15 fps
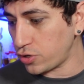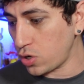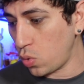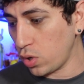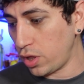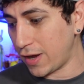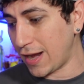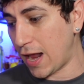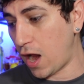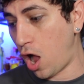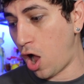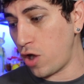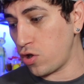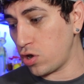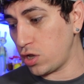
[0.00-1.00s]
So we're looking at
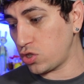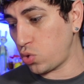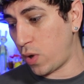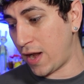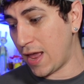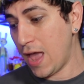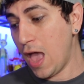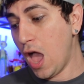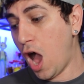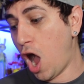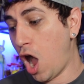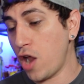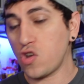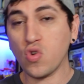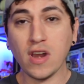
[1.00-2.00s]

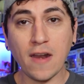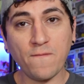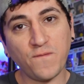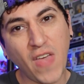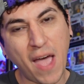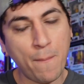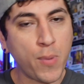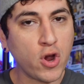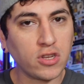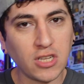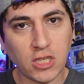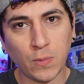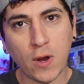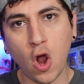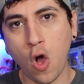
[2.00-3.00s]
$120, that
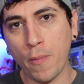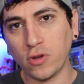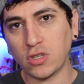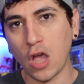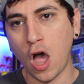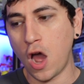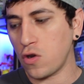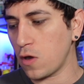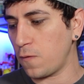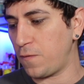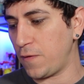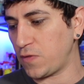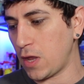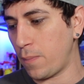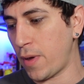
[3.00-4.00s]
person spent almost
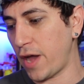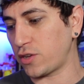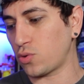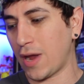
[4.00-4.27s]
$150.